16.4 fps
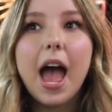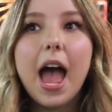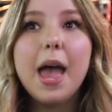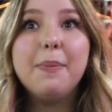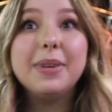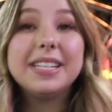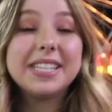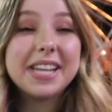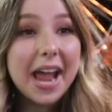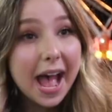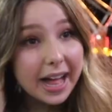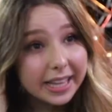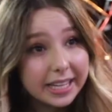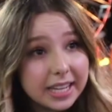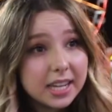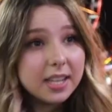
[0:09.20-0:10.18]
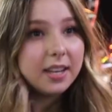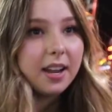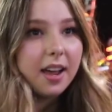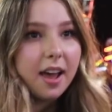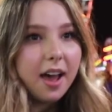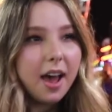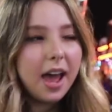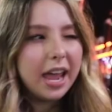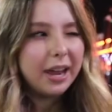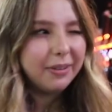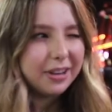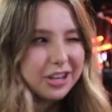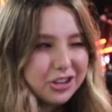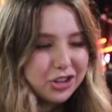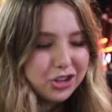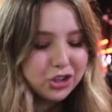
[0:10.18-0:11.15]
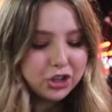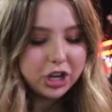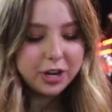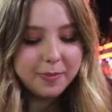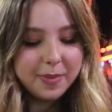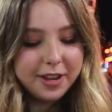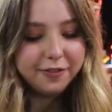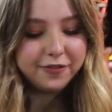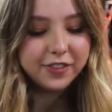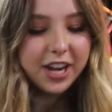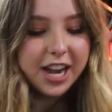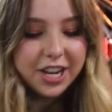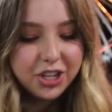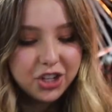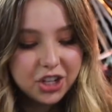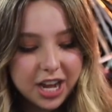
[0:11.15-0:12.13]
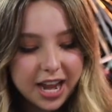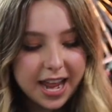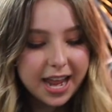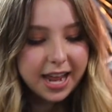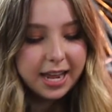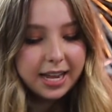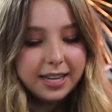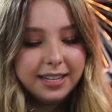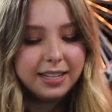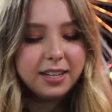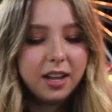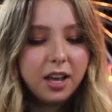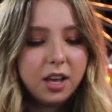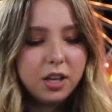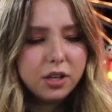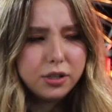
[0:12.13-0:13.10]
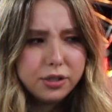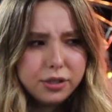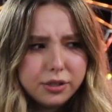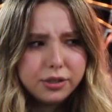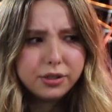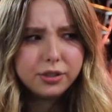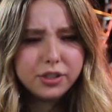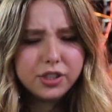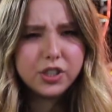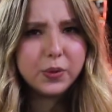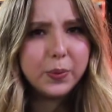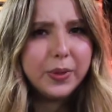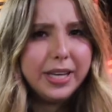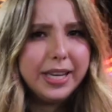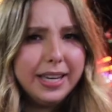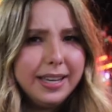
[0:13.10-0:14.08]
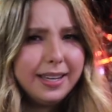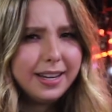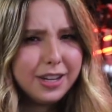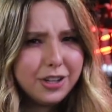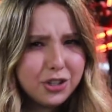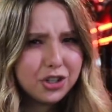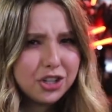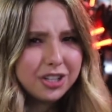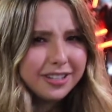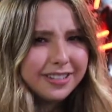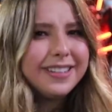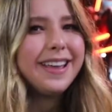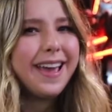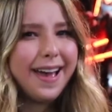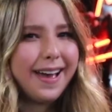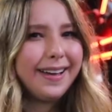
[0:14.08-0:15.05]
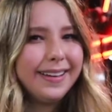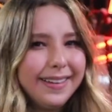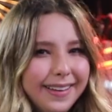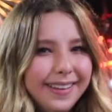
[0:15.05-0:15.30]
I'm Italian, Irish, German, French, and Swedish. Yeah.